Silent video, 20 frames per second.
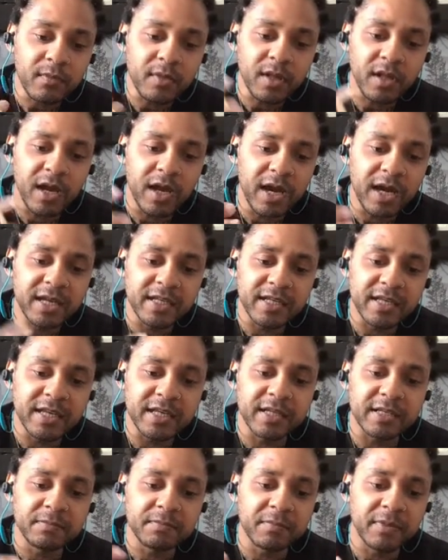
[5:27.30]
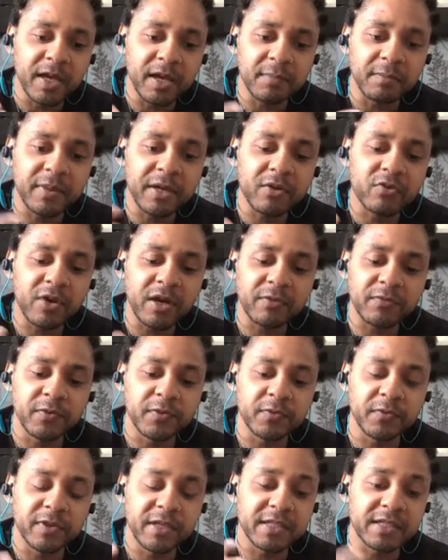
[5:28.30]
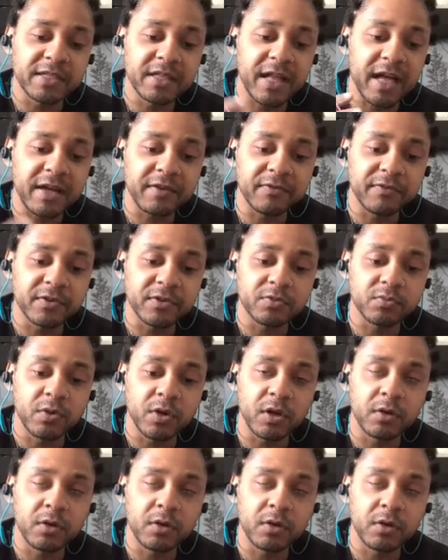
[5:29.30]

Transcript: And be grateful for this life as well,